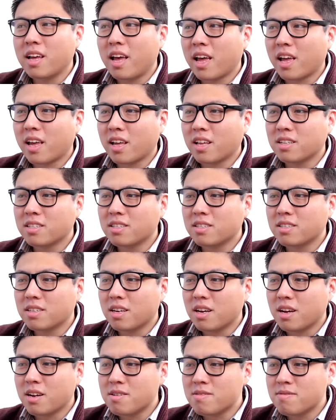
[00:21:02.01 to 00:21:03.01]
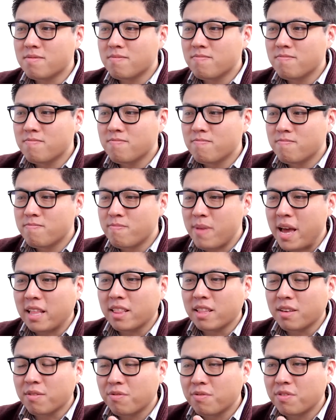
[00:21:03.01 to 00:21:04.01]
and
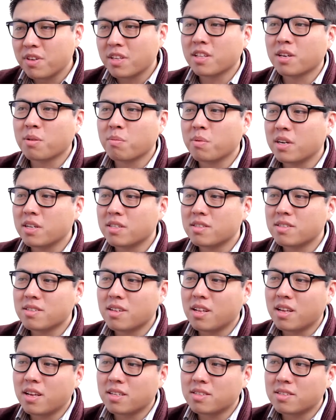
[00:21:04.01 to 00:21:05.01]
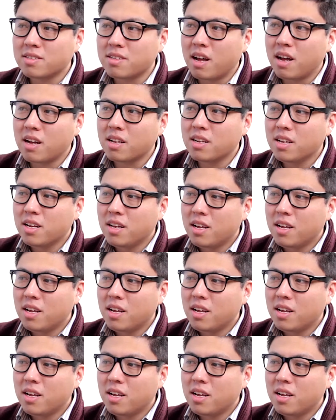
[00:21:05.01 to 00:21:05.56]
manly feeling, but it's not